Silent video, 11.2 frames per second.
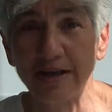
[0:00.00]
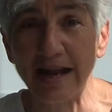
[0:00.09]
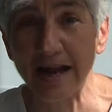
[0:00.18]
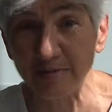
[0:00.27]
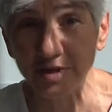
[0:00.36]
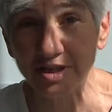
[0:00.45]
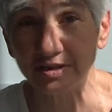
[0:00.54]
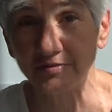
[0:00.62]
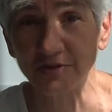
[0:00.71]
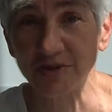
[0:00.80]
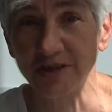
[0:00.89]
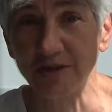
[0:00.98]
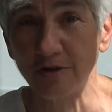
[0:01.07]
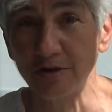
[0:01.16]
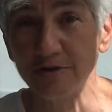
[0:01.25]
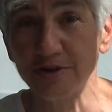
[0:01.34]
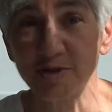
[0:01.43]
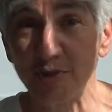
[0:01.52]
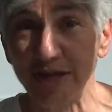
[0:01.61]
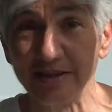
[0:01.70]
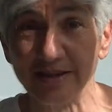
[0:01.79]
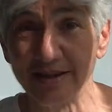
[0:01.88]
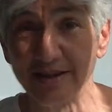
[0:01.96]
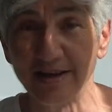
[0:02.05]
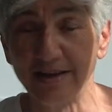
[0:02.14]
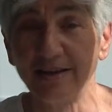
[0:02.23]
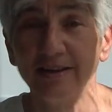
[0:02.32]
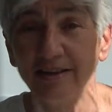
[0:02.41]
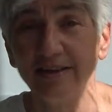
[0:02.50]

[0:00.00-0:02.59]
climate of the Earth depending uh,